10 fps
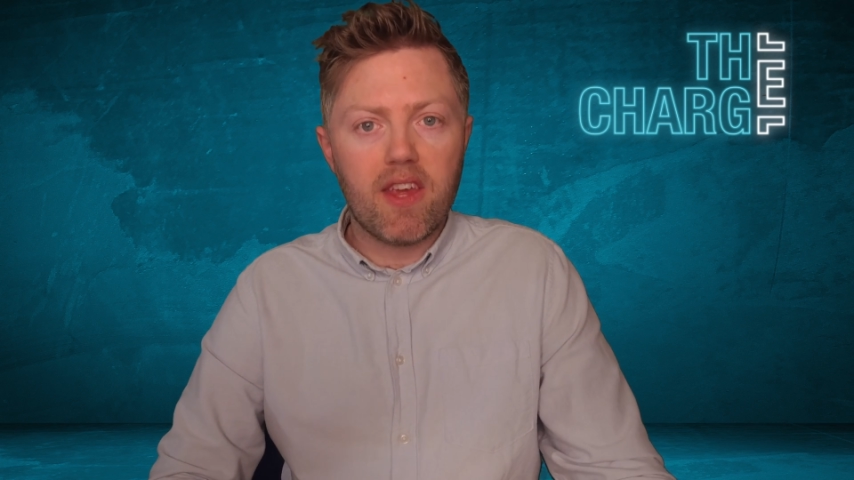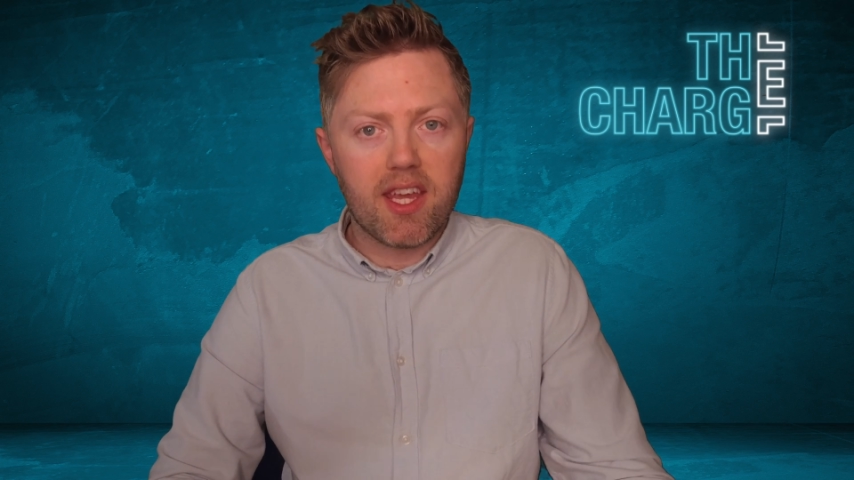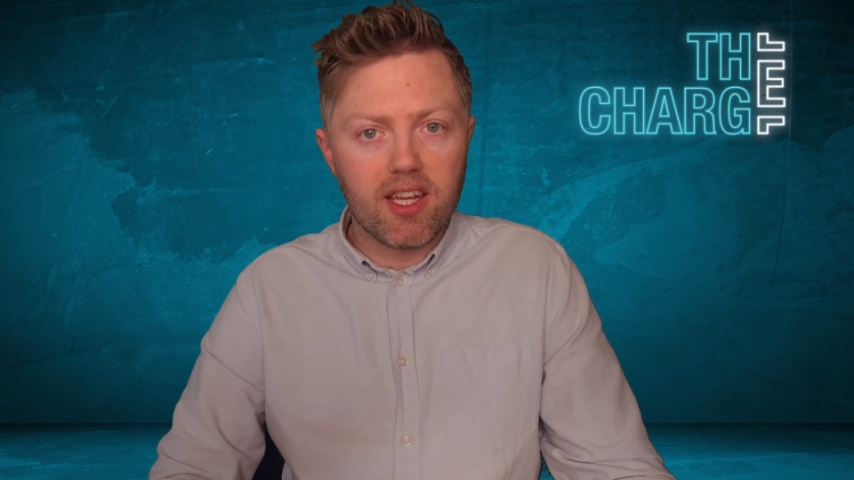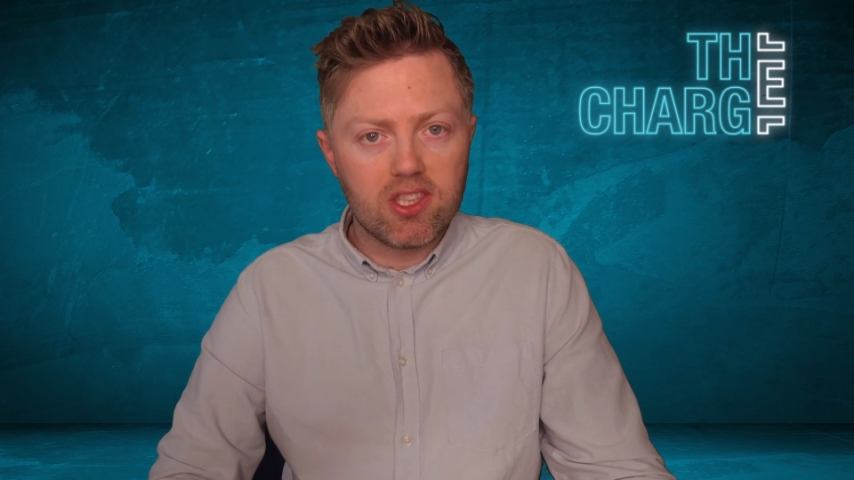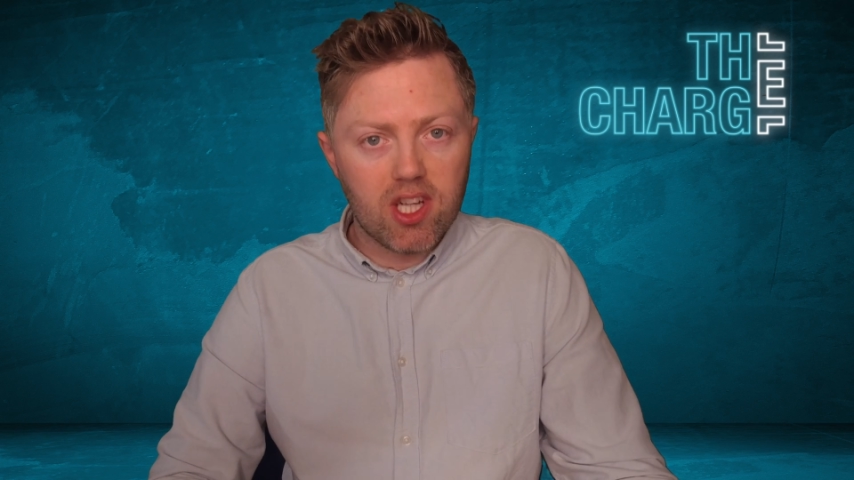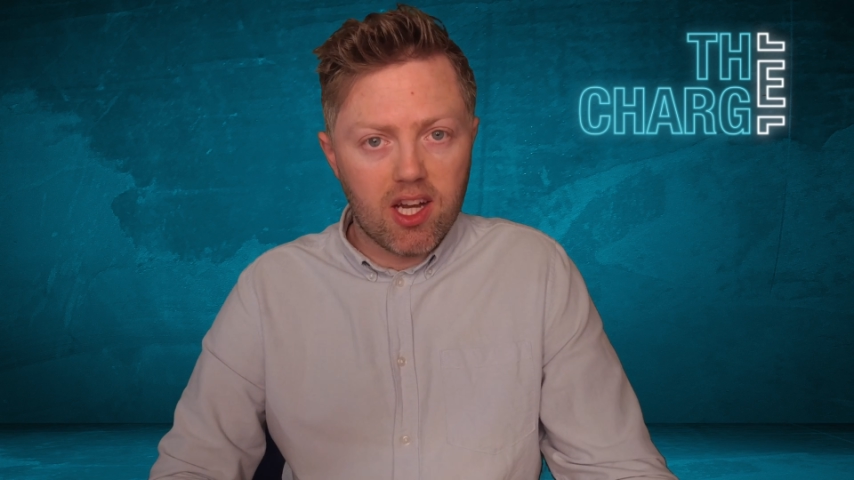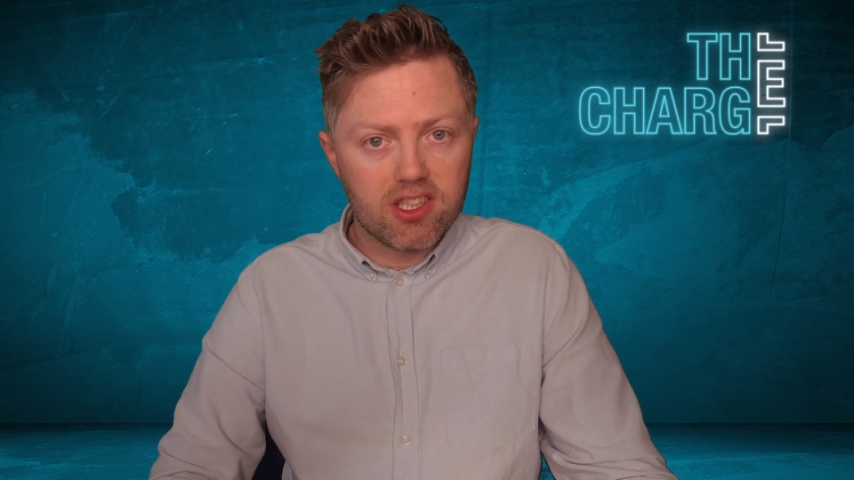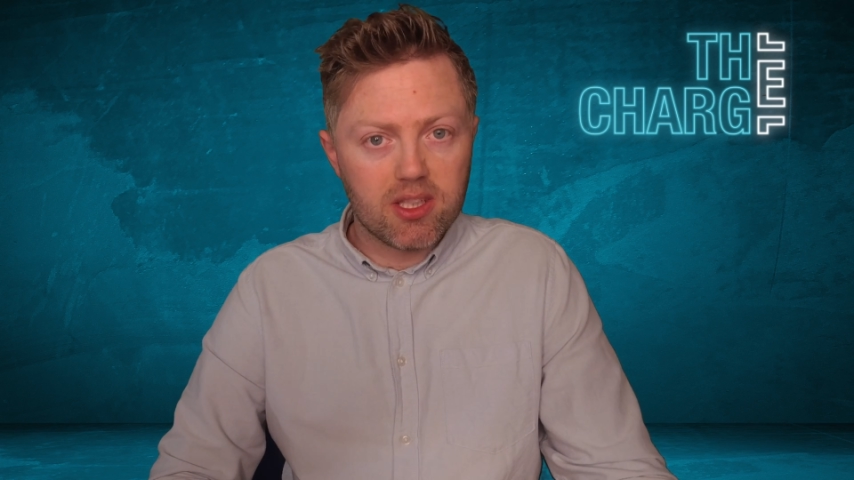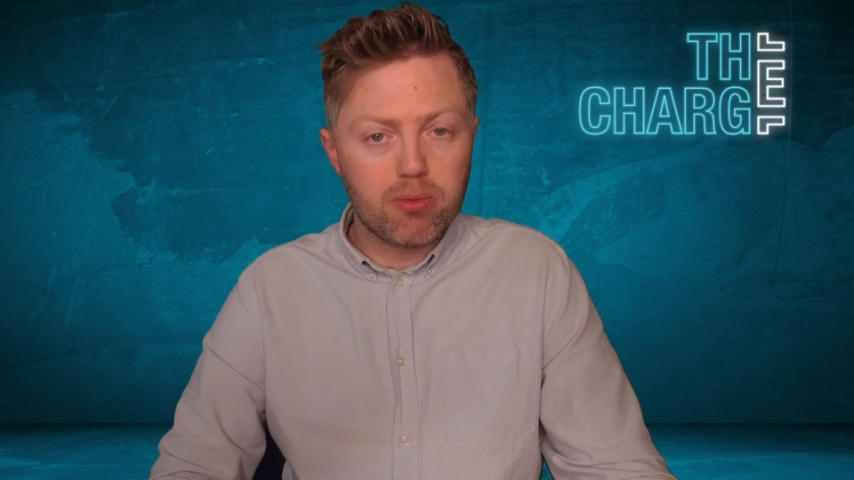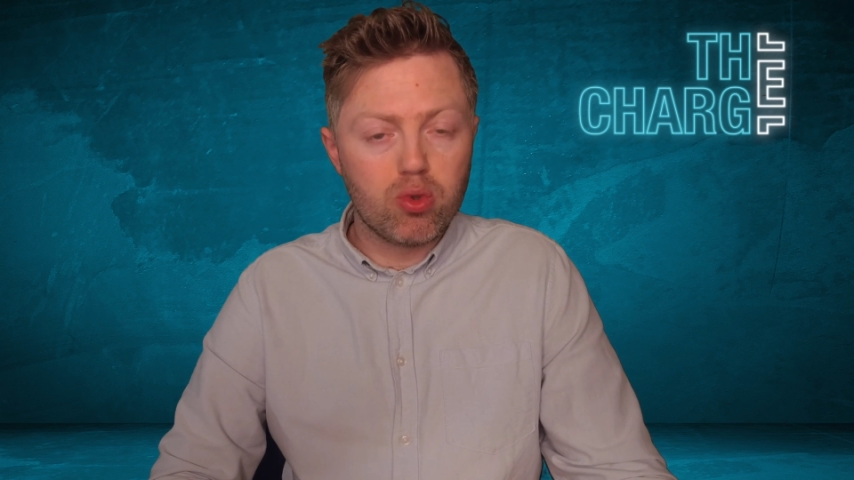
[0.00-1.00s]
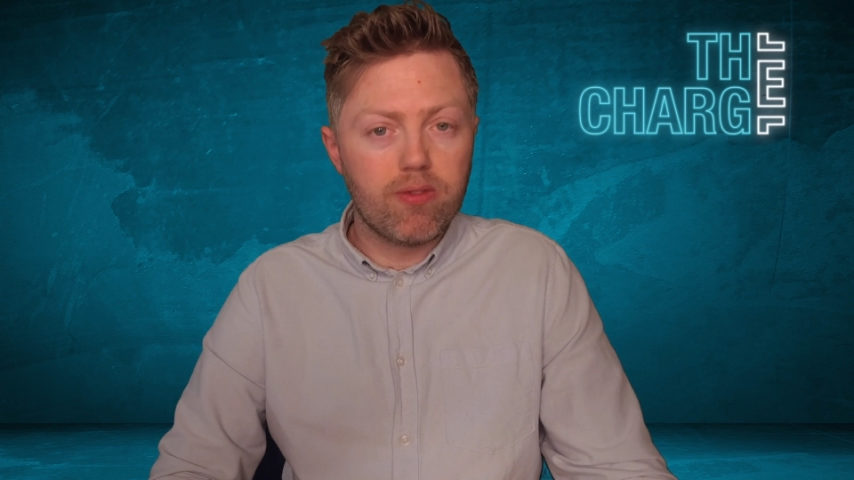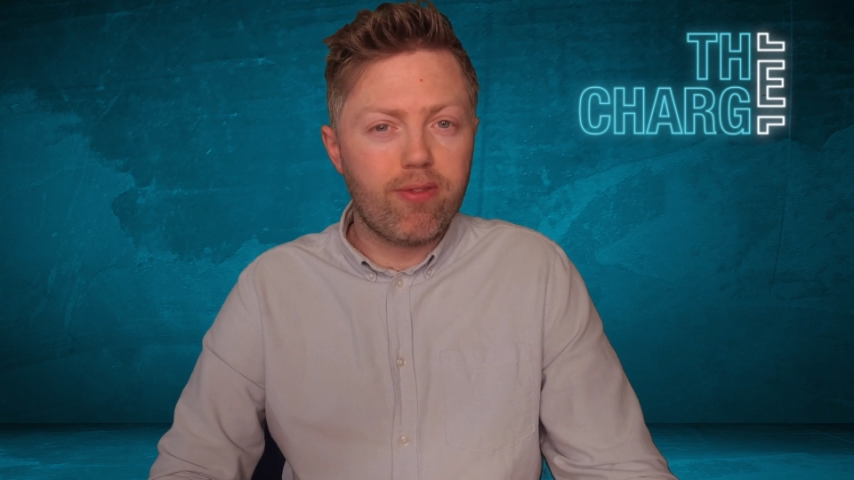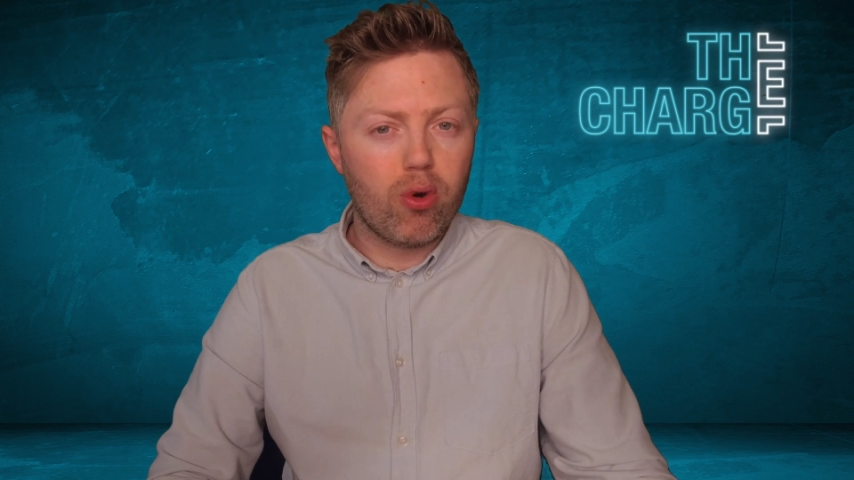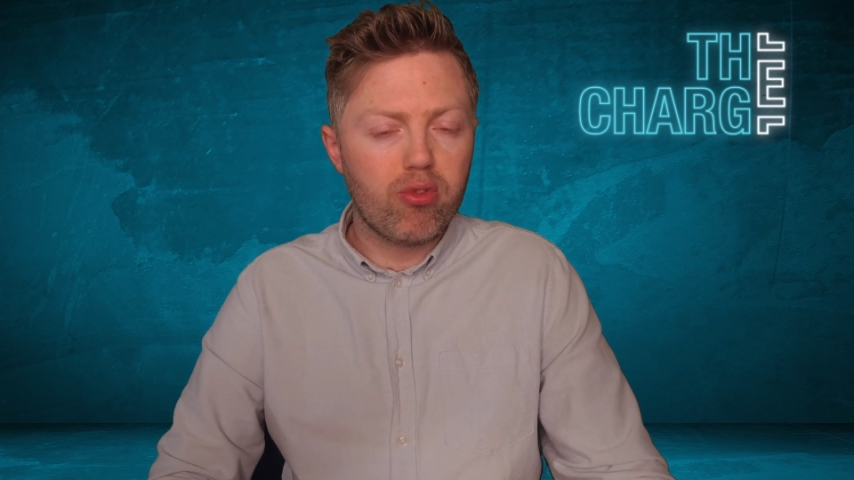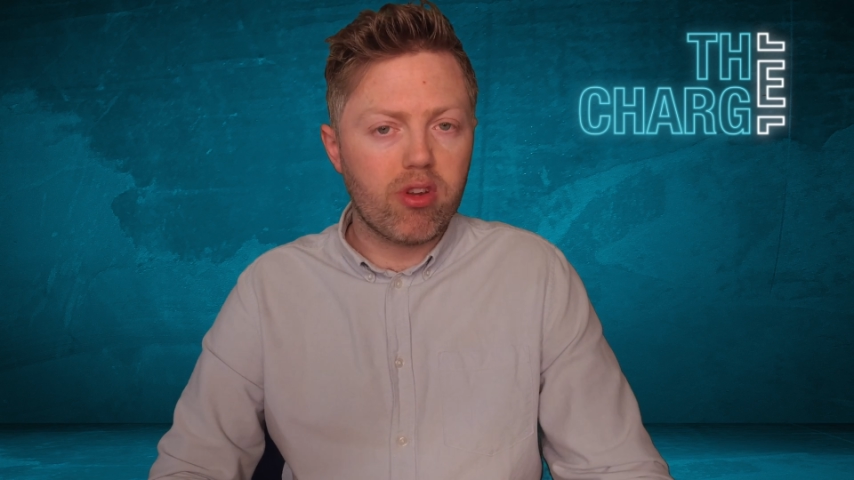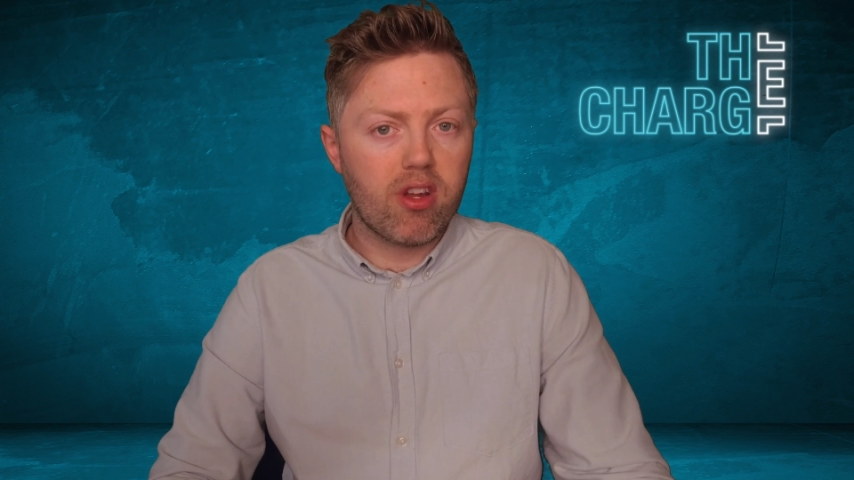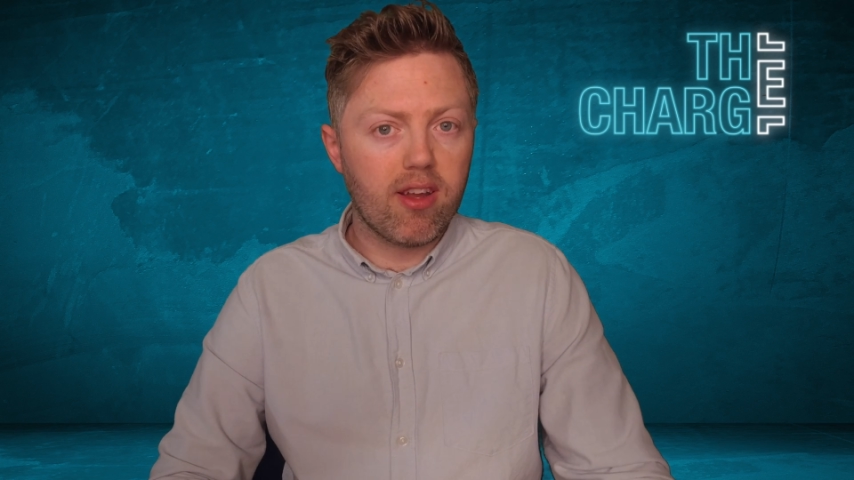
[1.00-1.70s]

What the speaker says: it can charge up to 400